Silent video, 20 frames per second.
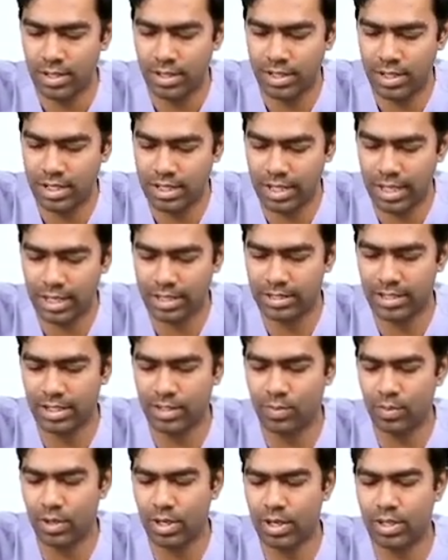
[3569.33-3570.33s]
this excess
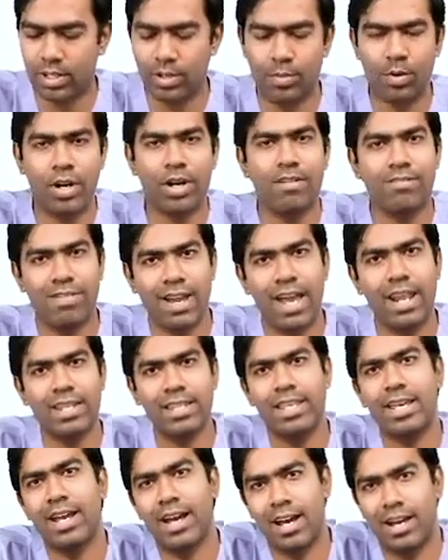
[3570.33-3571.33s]
water in the body, where
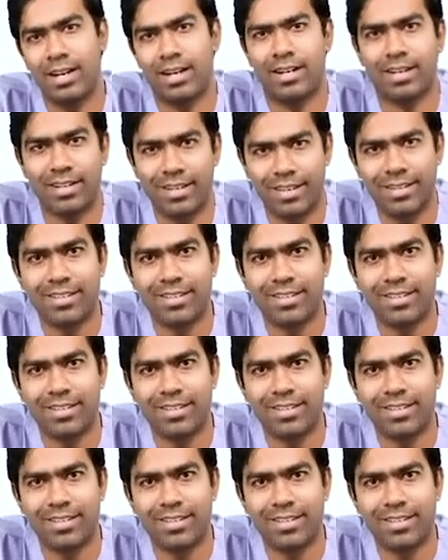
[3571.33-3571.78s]
they are.